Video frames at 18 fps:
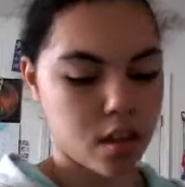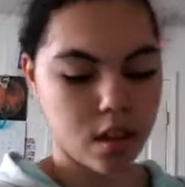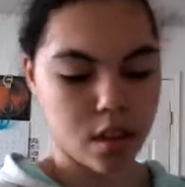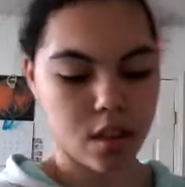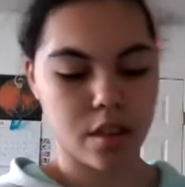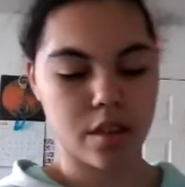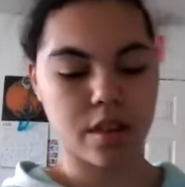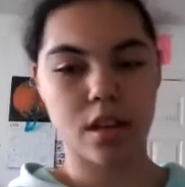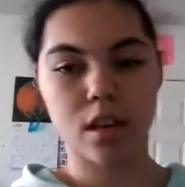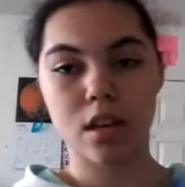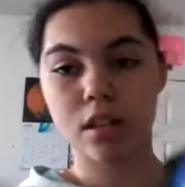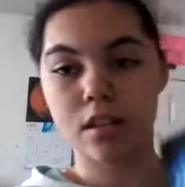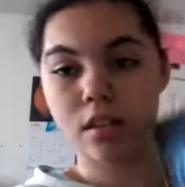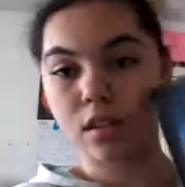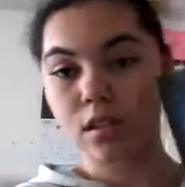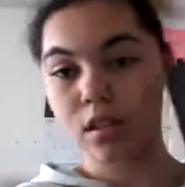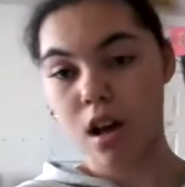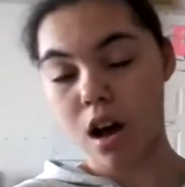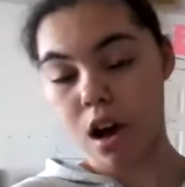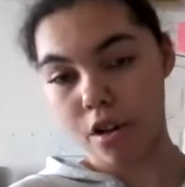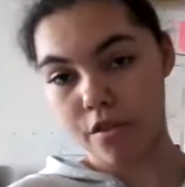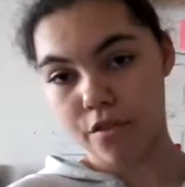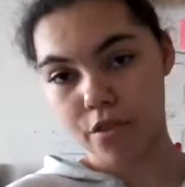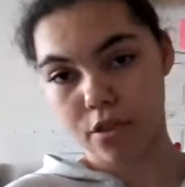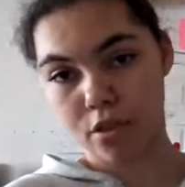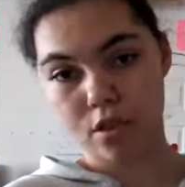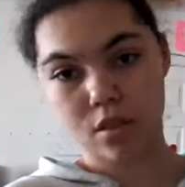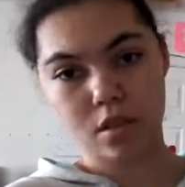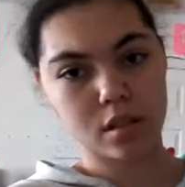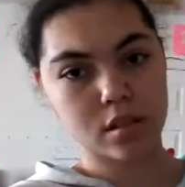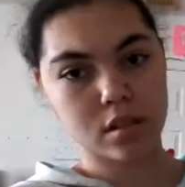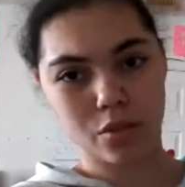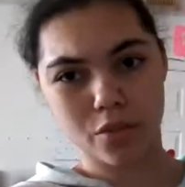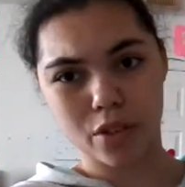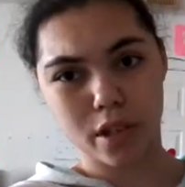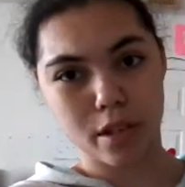this cover
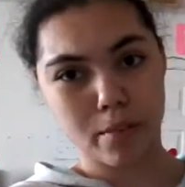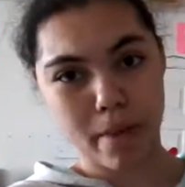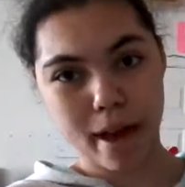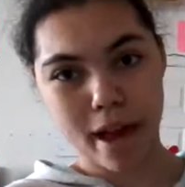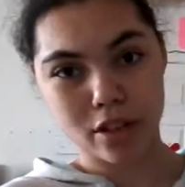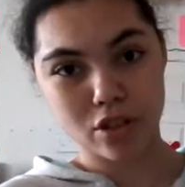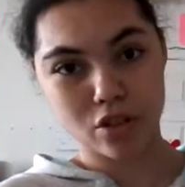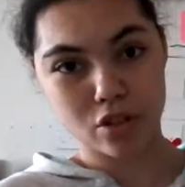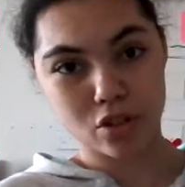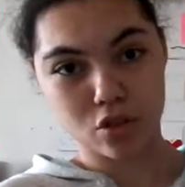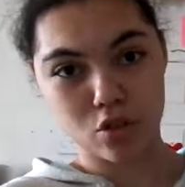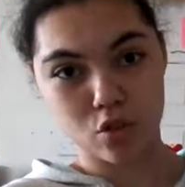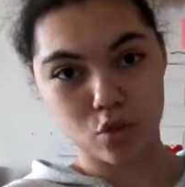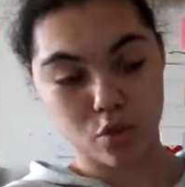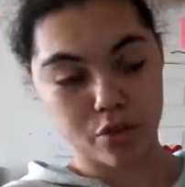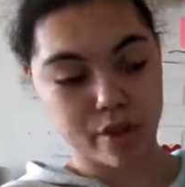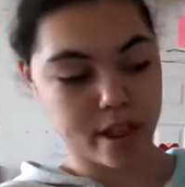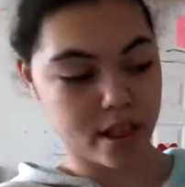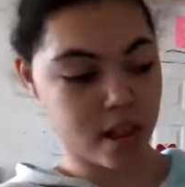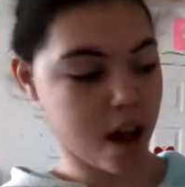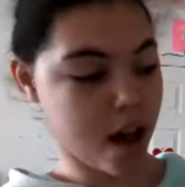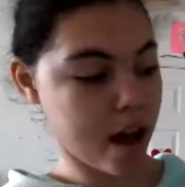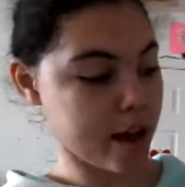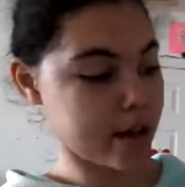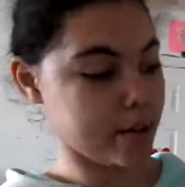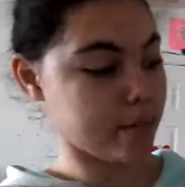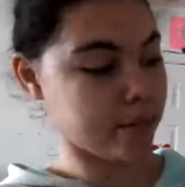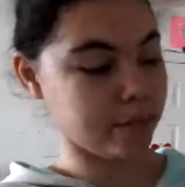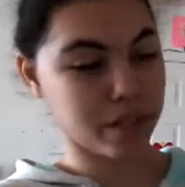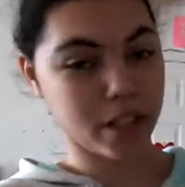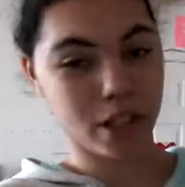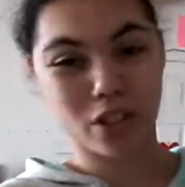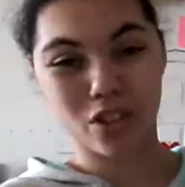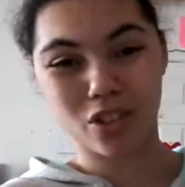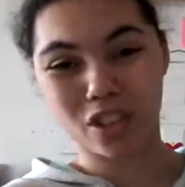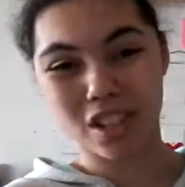doesn't really match the storyline,
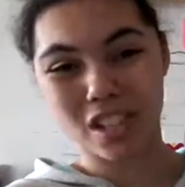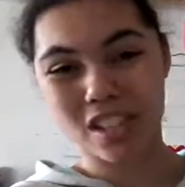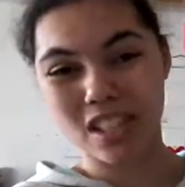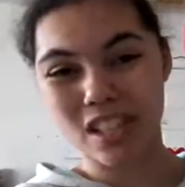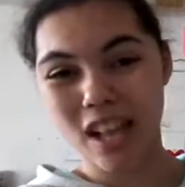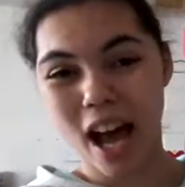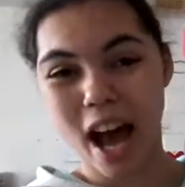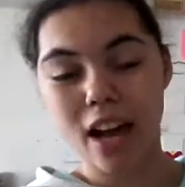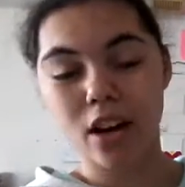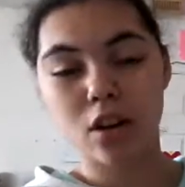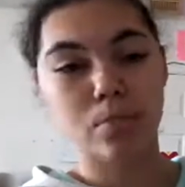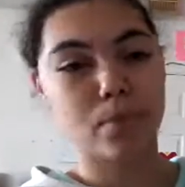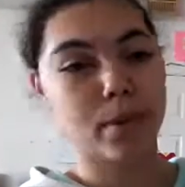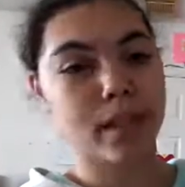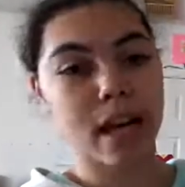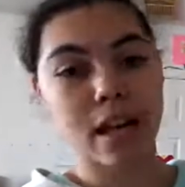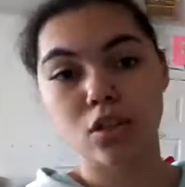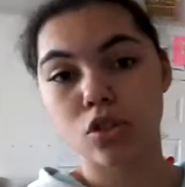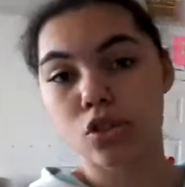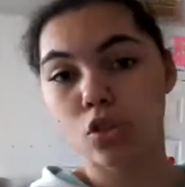neither does the title, but that's